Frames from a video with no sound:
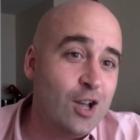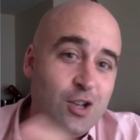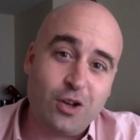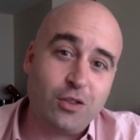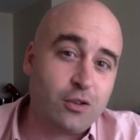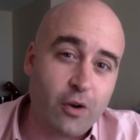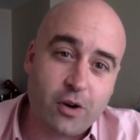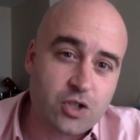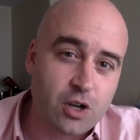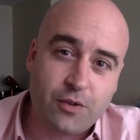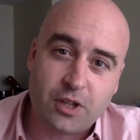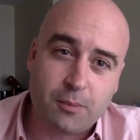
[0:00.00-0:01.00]
you can throw
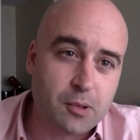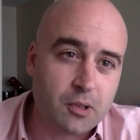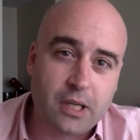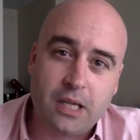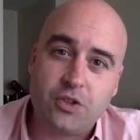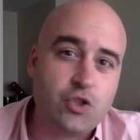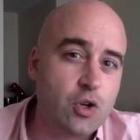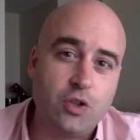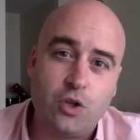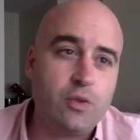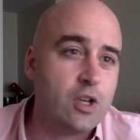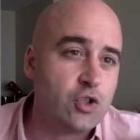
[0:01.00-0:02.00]
yourself at the police, you can
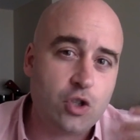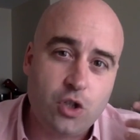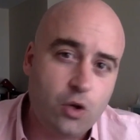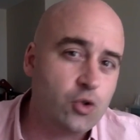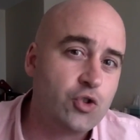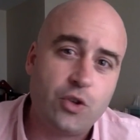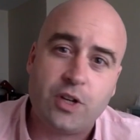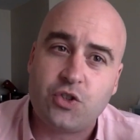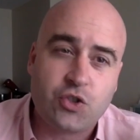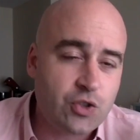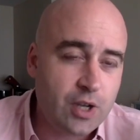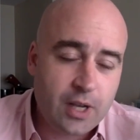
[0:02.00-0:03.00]
do this
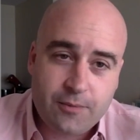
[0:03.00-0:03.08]
useless,